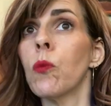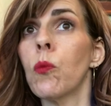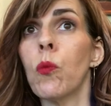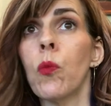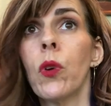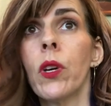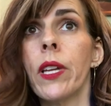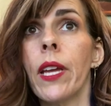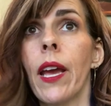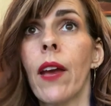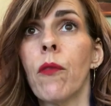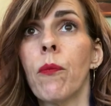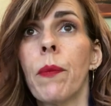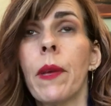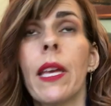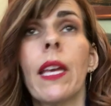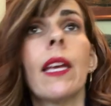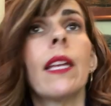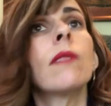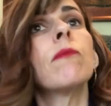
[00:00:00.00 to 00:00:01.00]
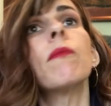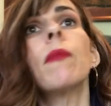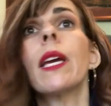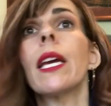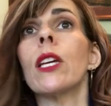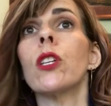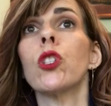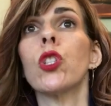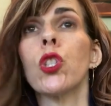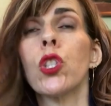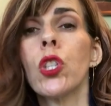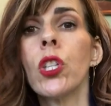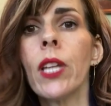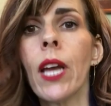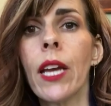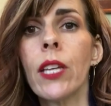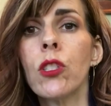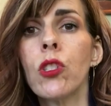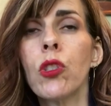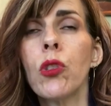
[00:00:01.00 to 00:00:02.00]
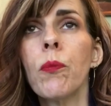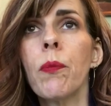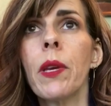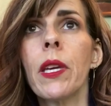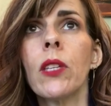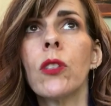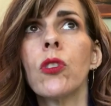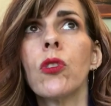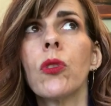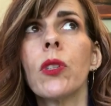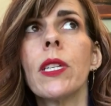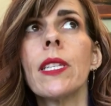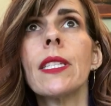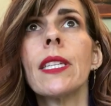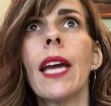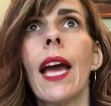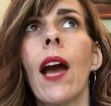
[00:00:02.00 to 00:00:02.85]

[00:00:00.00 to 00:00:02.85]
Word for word: would have been, should I do Pinterest?